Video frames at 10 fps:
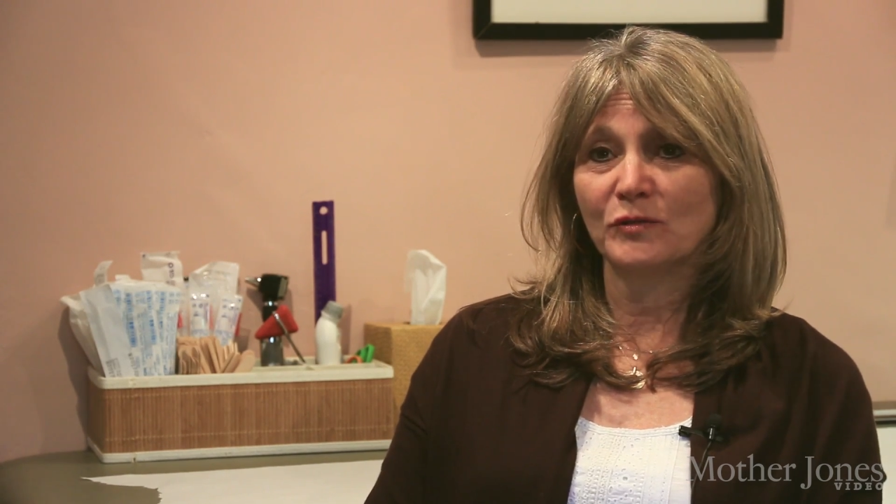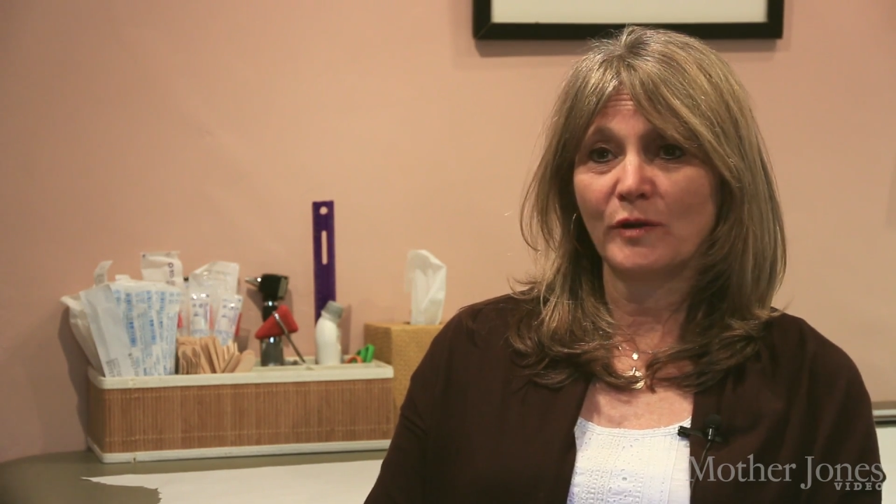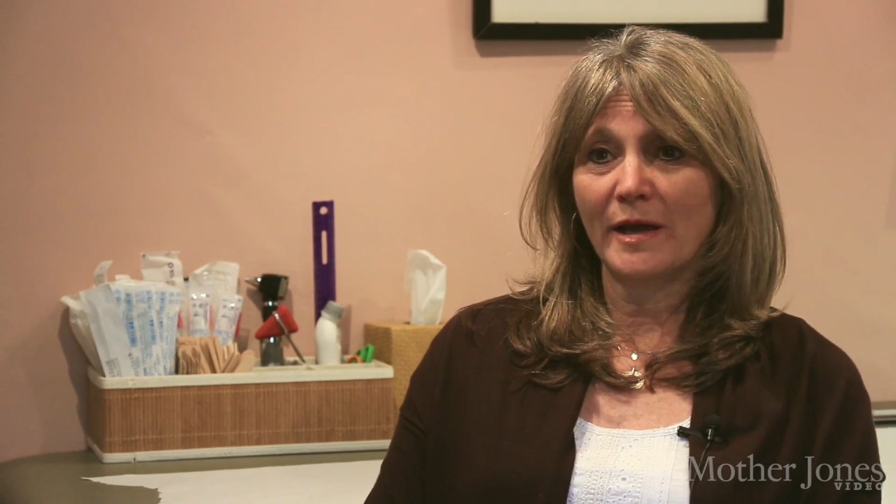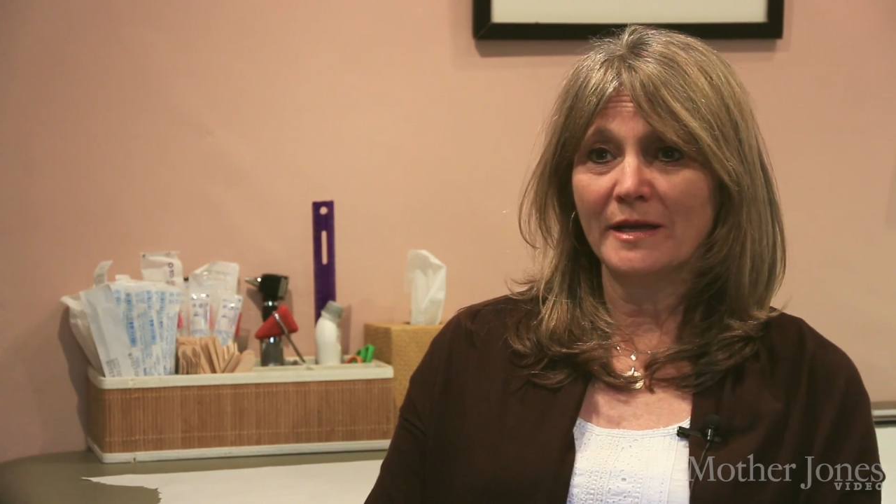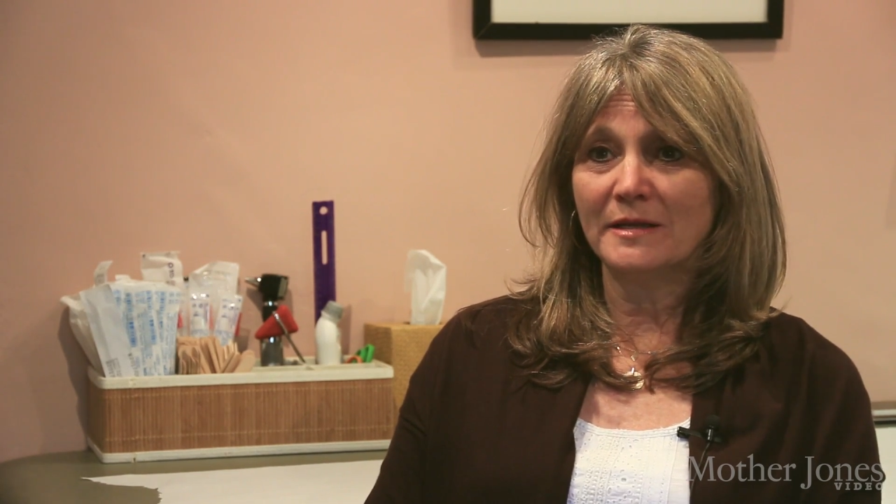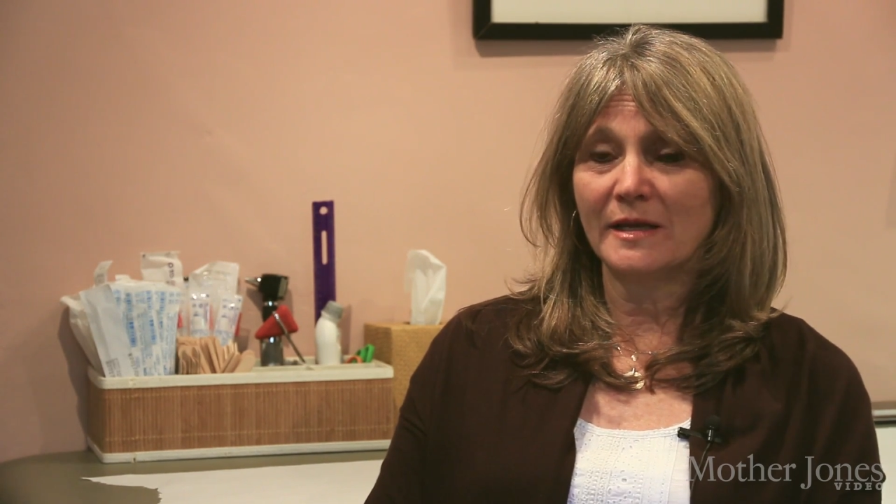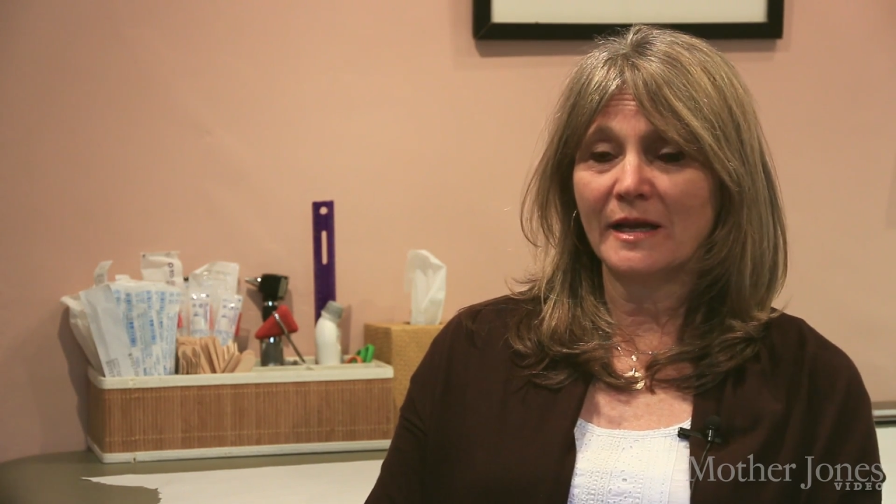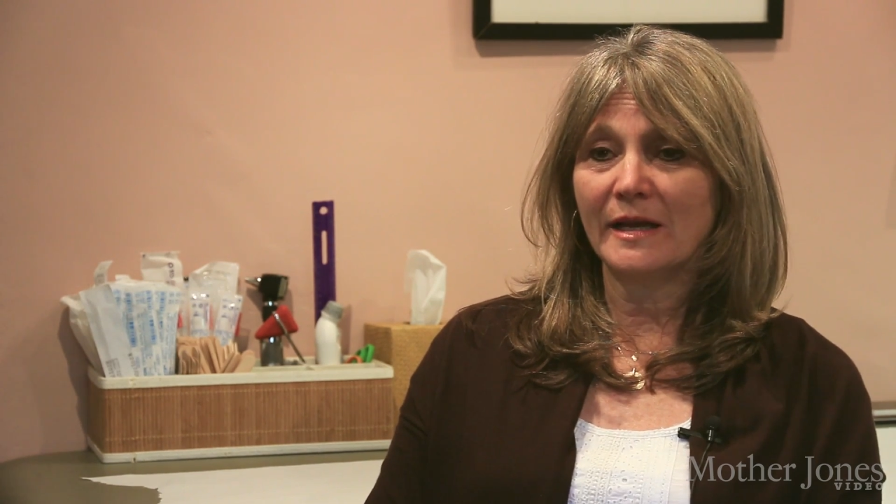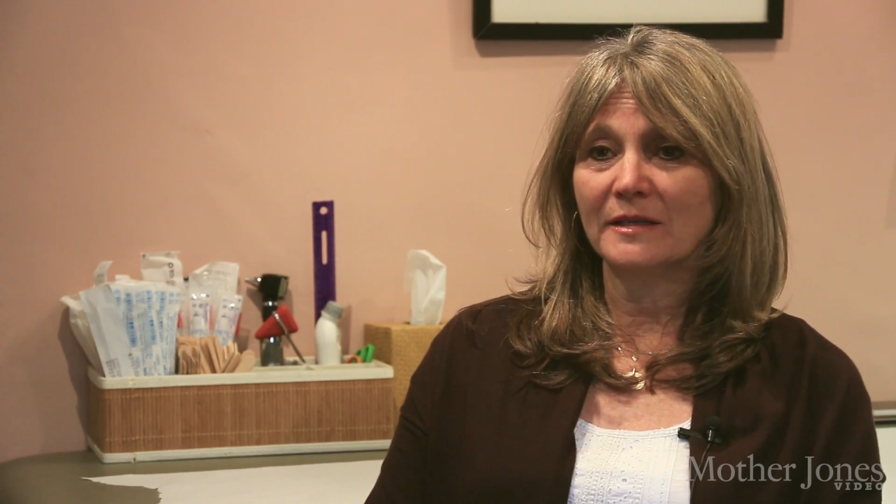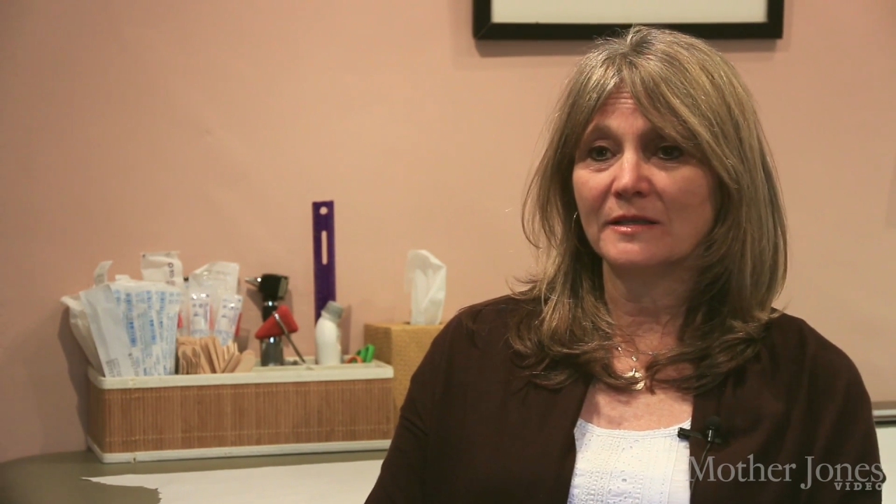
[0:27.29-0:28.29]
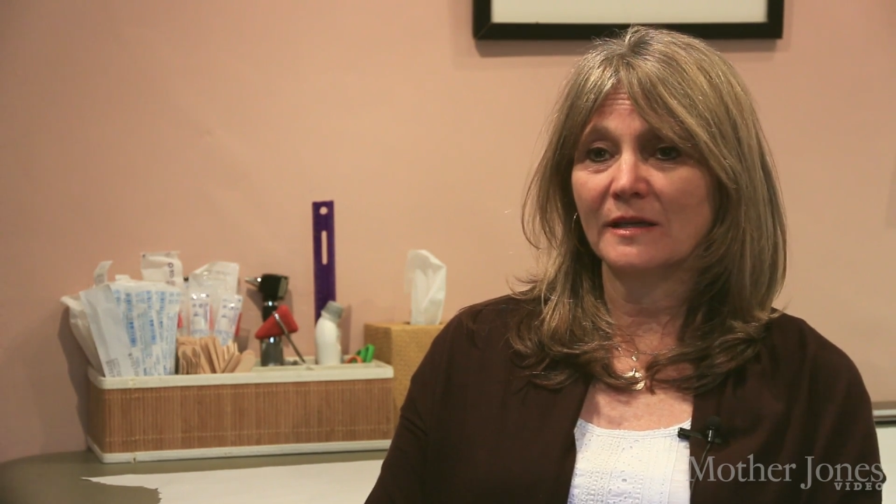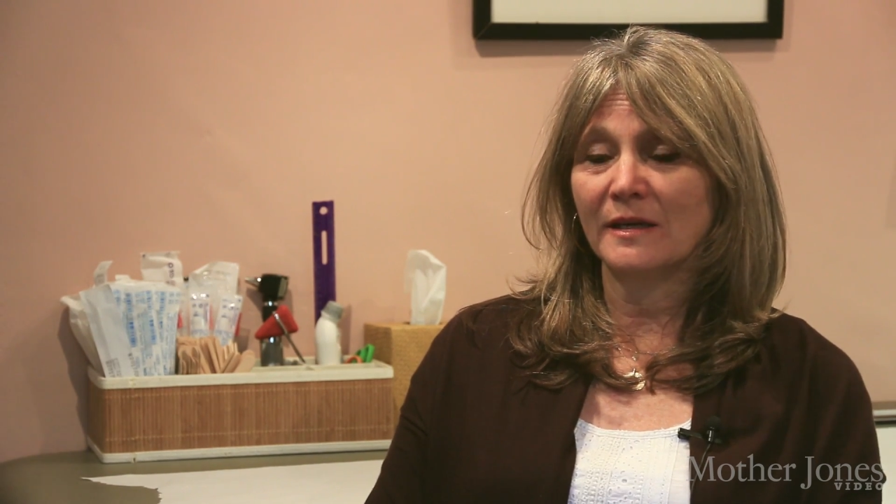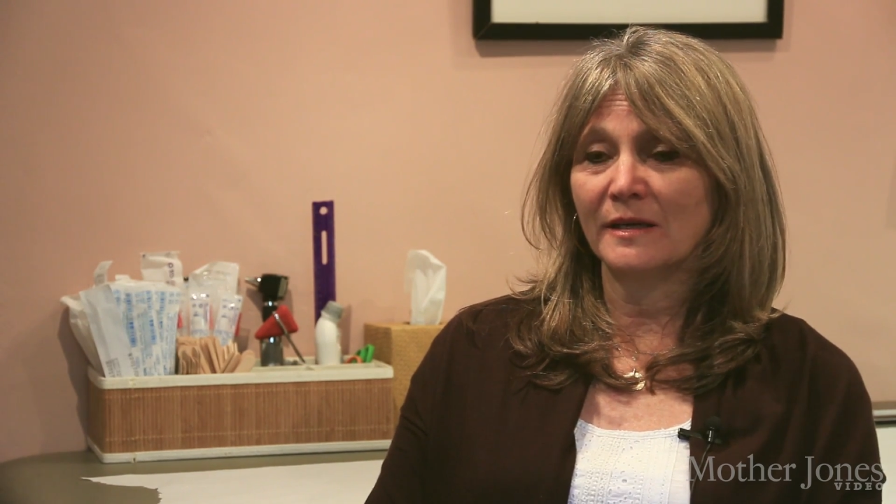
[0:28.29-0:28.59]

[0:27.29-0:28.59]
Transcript: trained at